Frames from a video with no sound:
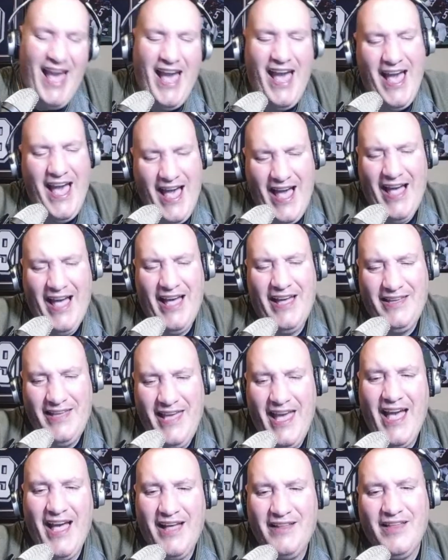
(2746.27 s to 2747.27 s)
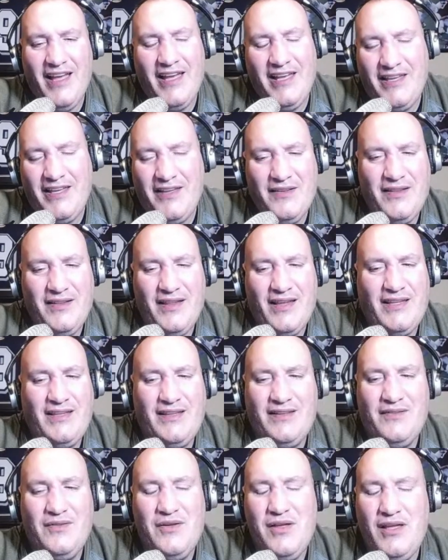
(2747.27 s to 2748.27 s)
Yeah, like
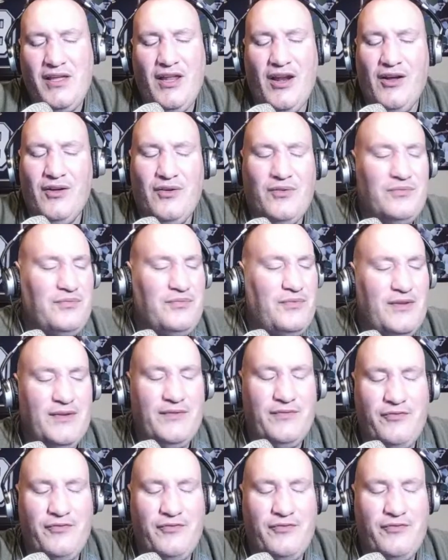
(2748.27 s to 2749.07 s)
the